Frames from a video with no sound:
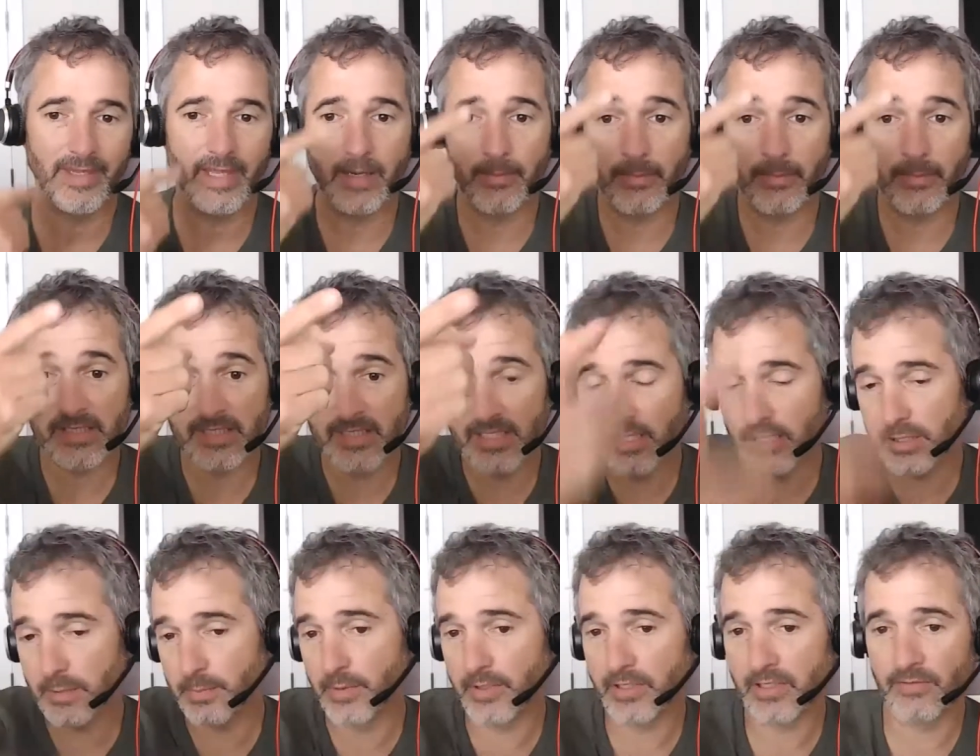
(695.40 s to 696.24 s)
I'm a
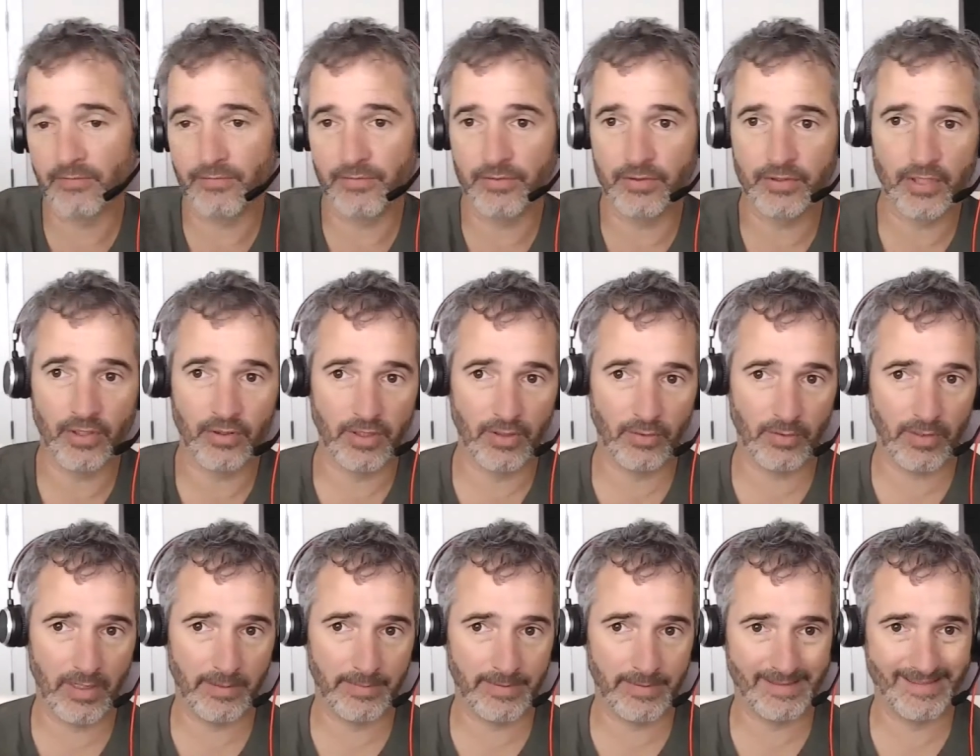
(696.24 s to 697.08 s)
salesperson for Tony
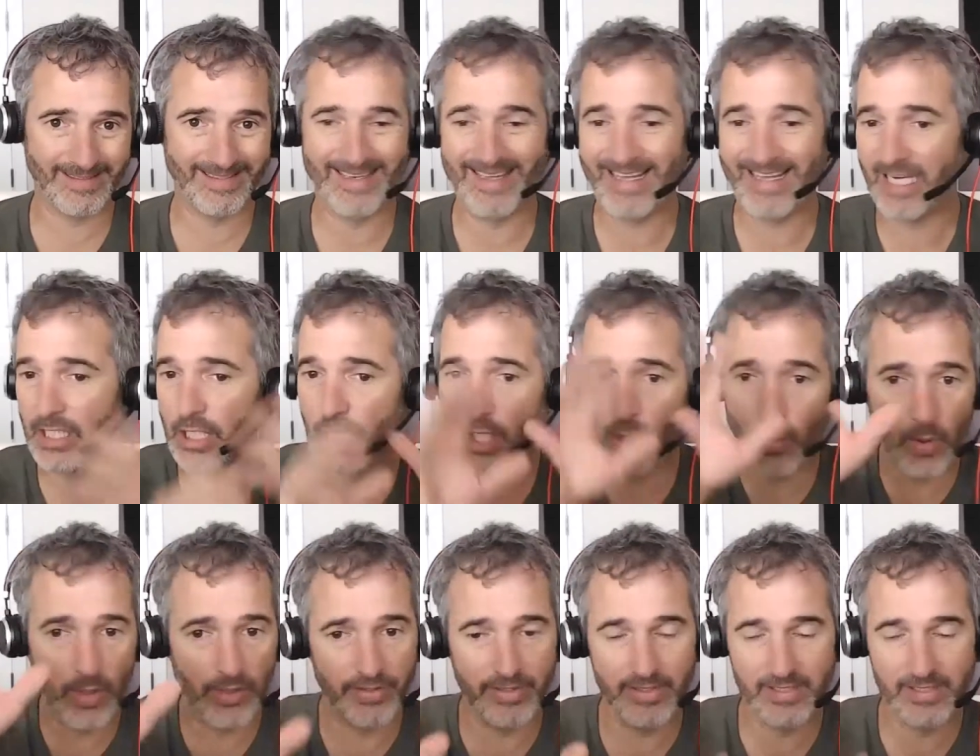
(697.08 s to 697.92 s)
Robbins. I know
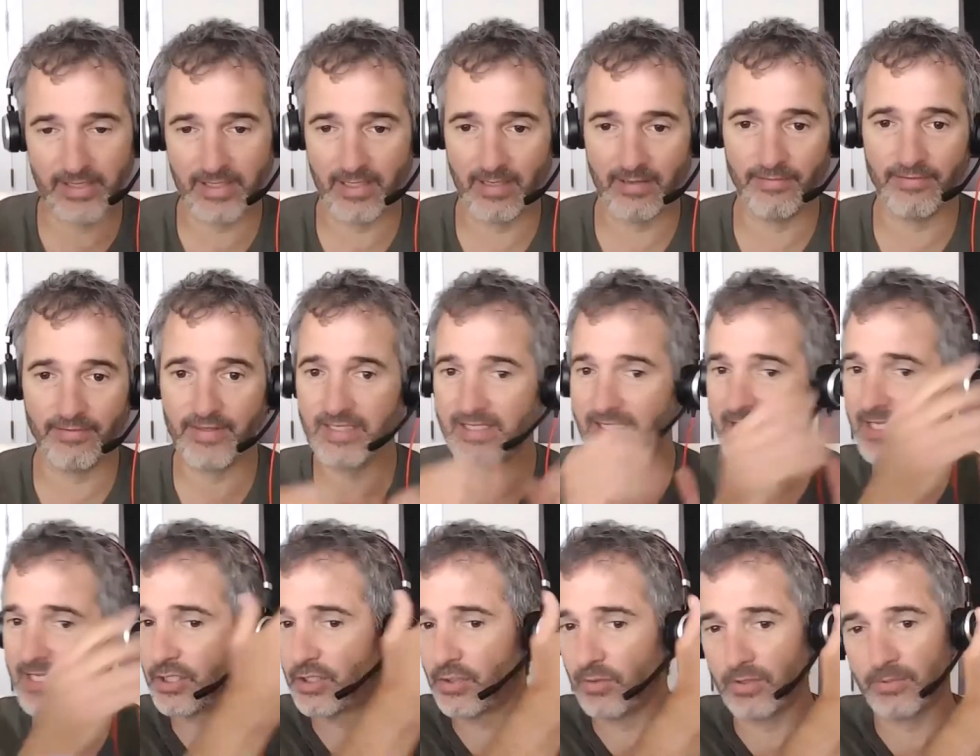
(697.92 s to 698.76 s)
all this stuff. This
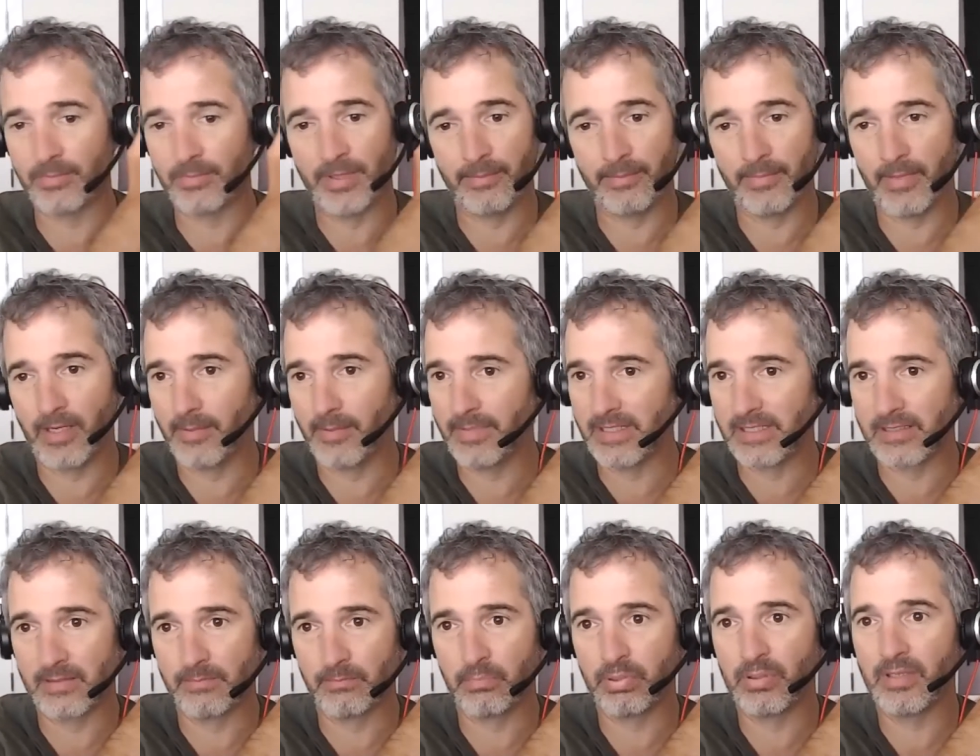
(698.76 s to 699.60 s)
issue with my mom
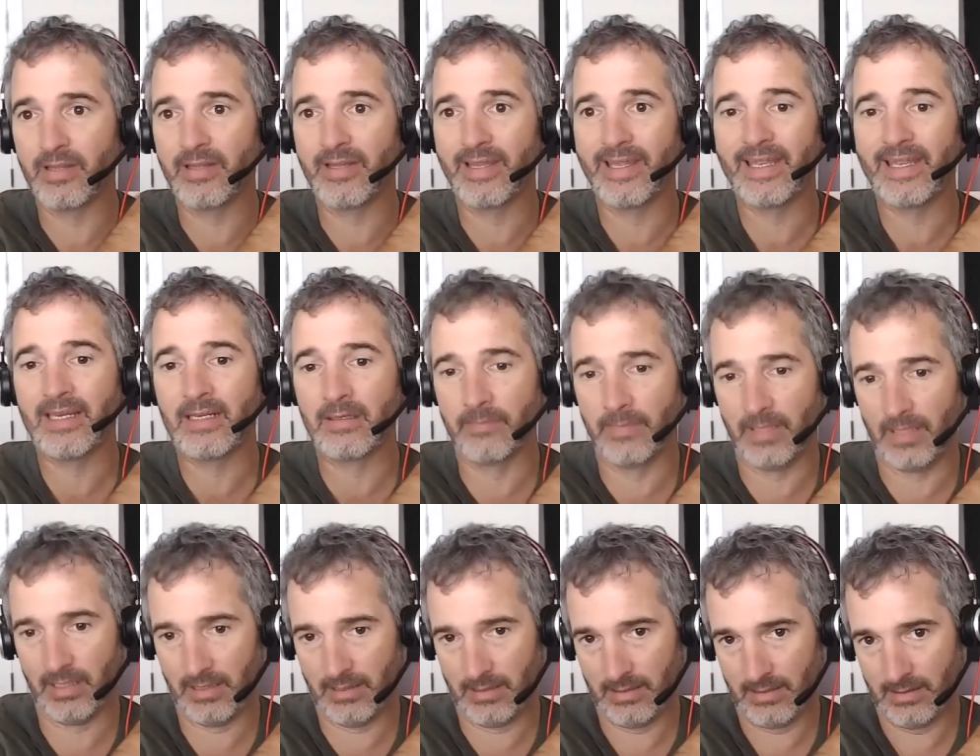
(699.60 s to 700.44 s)
has plagued
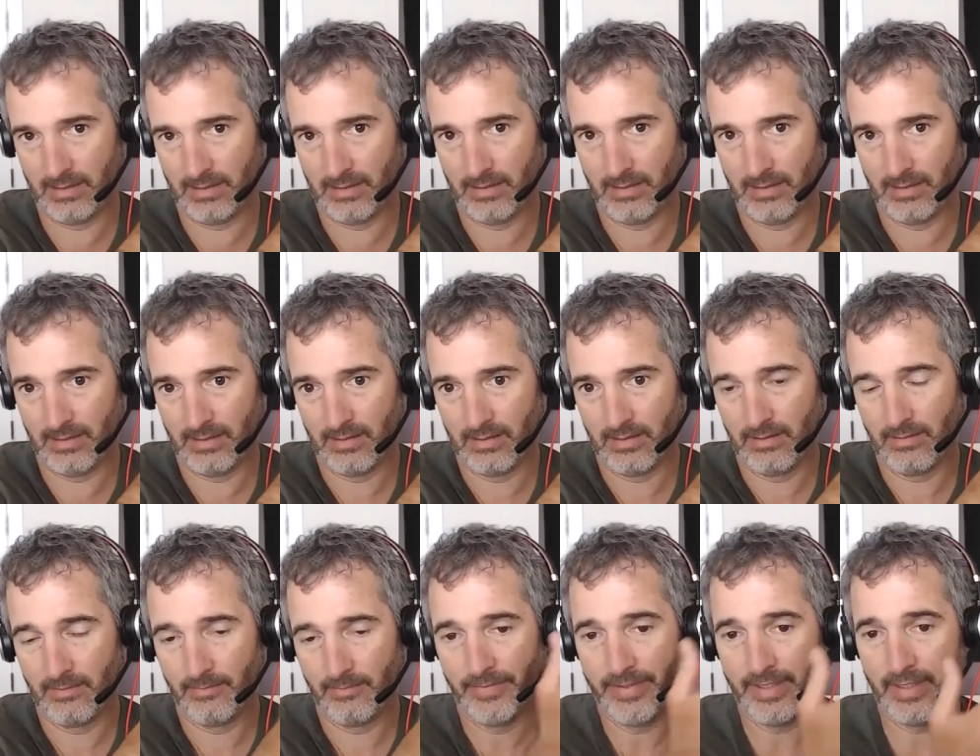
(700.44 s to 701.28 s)
me."
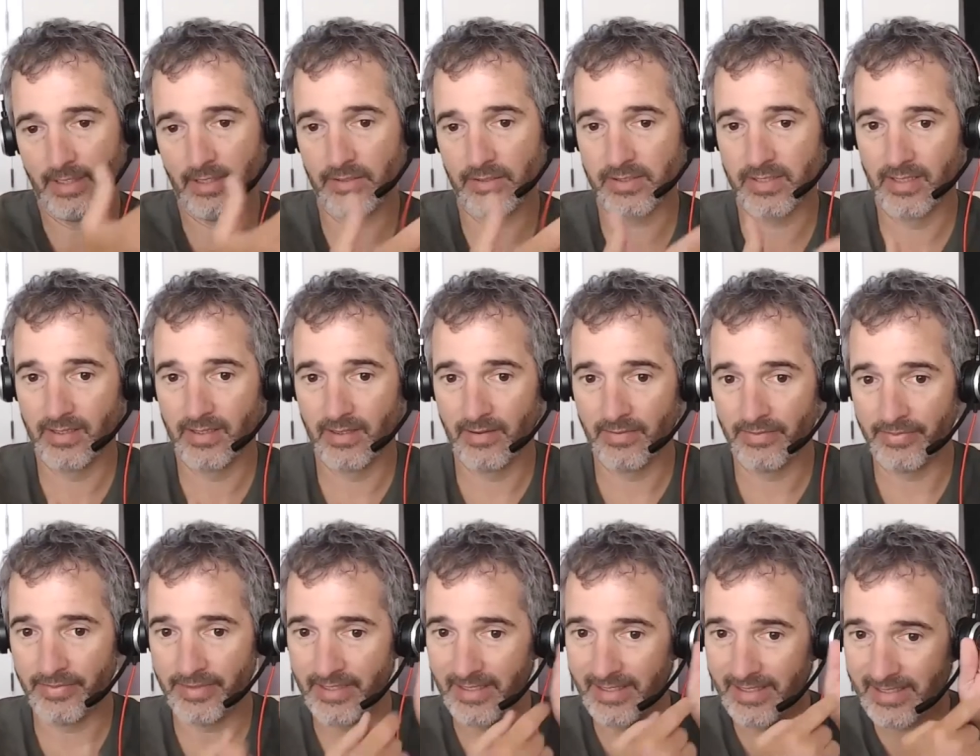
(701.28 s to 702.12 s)
And he goes,
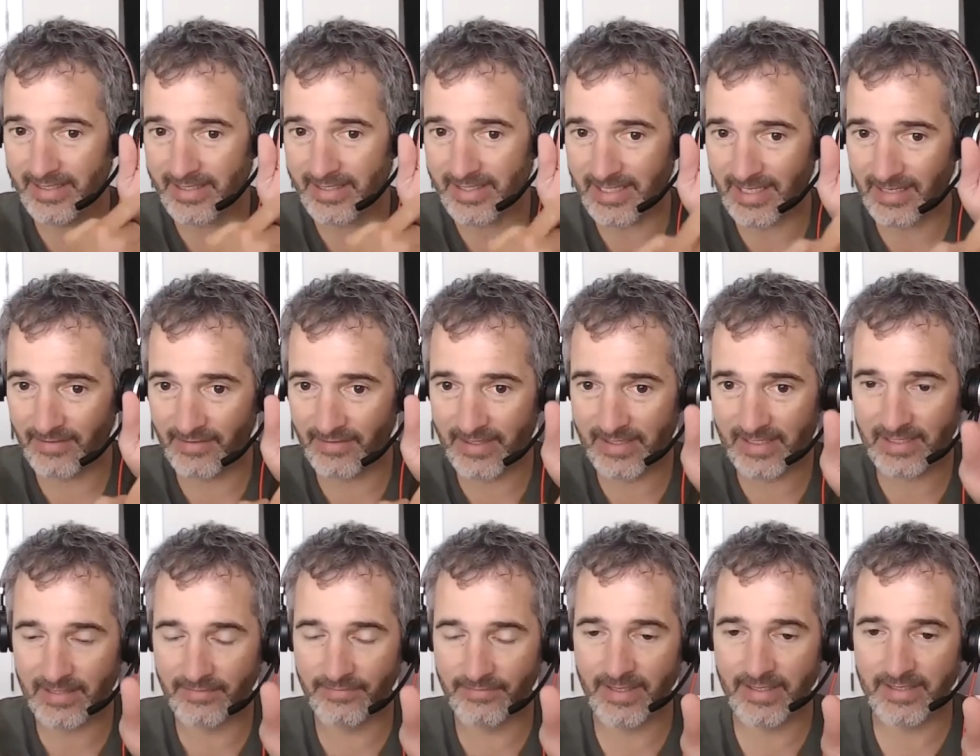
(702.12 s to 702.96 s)
"The insight this
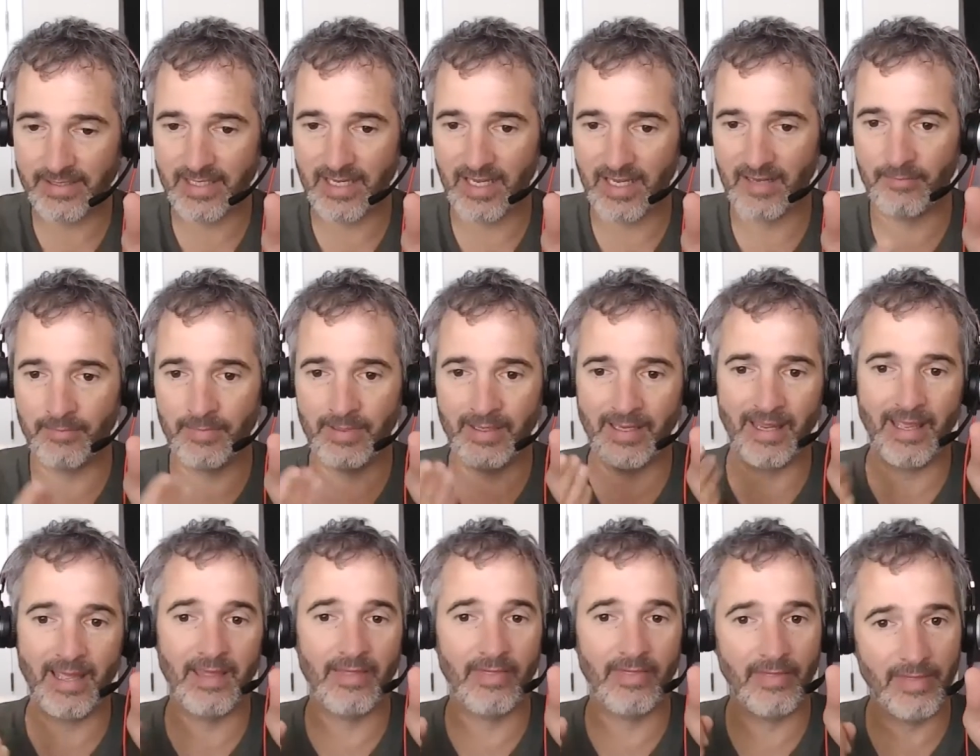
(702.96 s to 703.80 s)
device gave me,
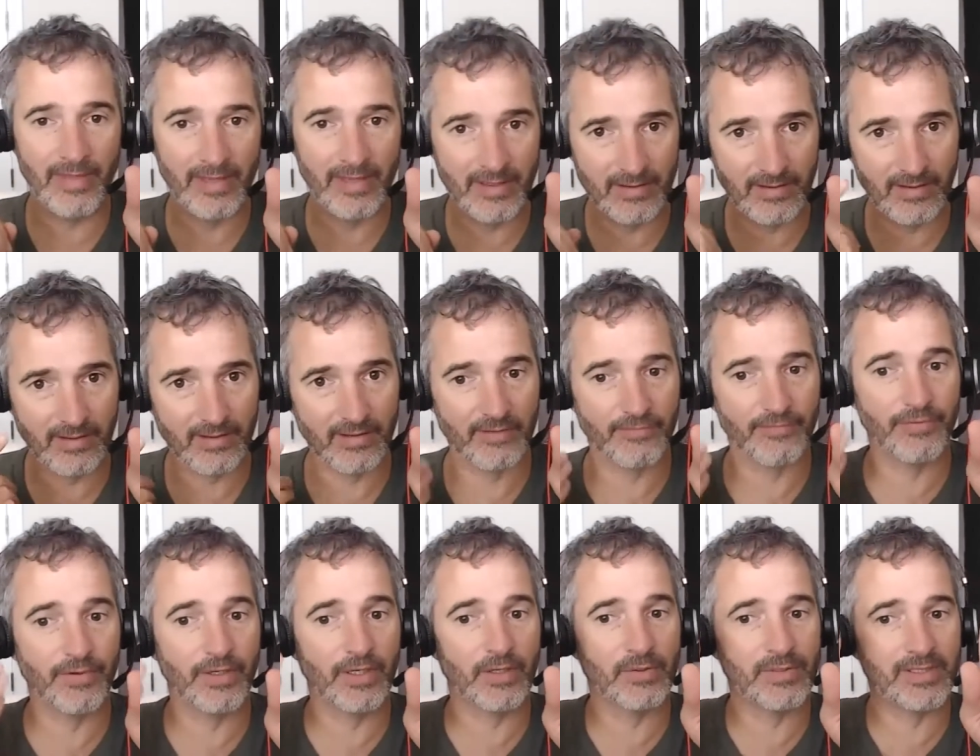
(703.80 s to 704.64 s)
and then the
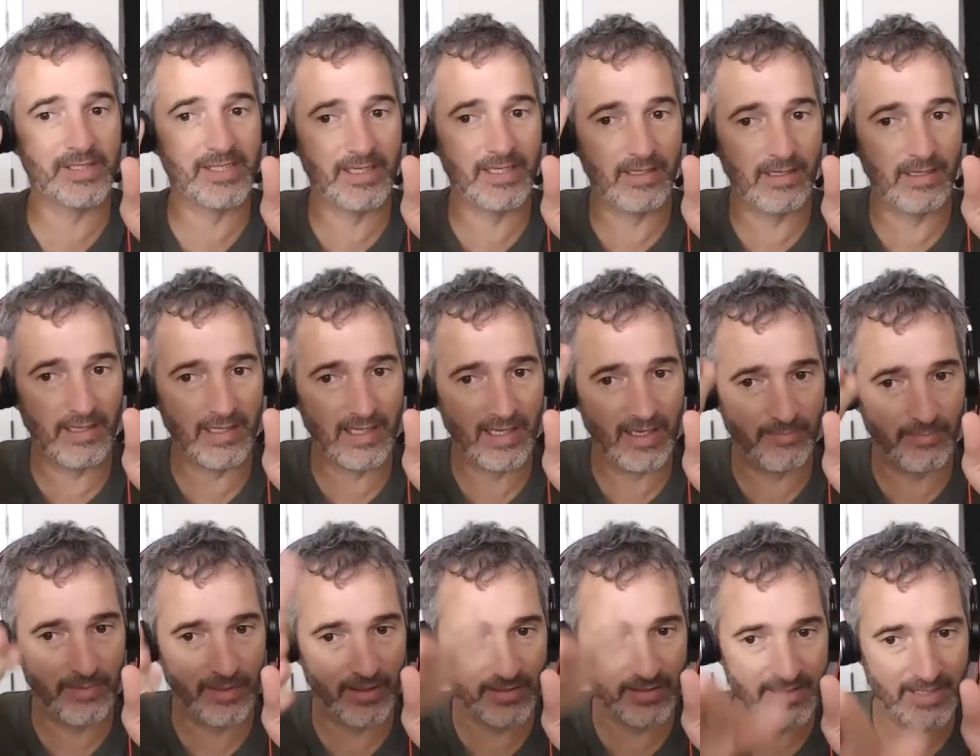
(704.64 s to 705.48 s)
frequency it
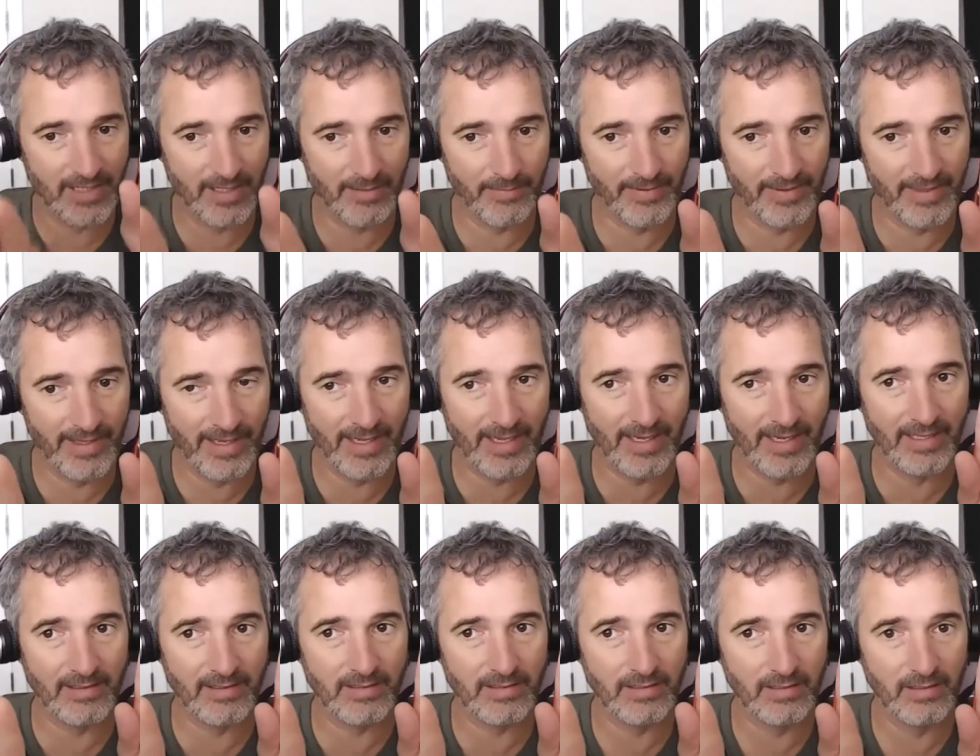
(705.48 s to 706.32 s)
gave me on top of
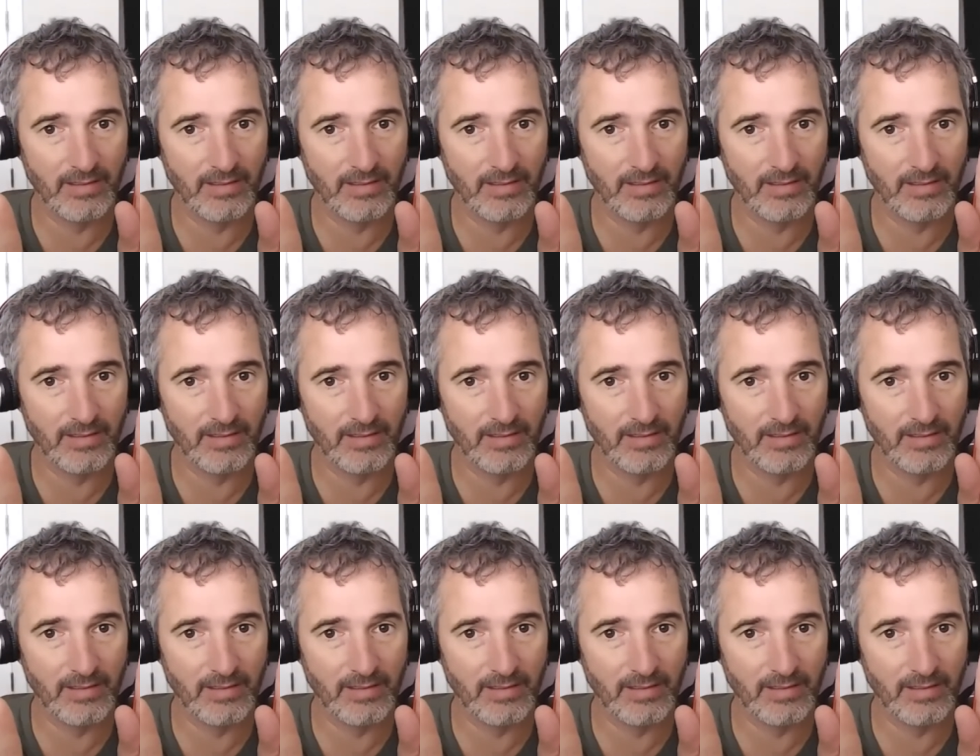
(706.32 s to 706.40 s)
that,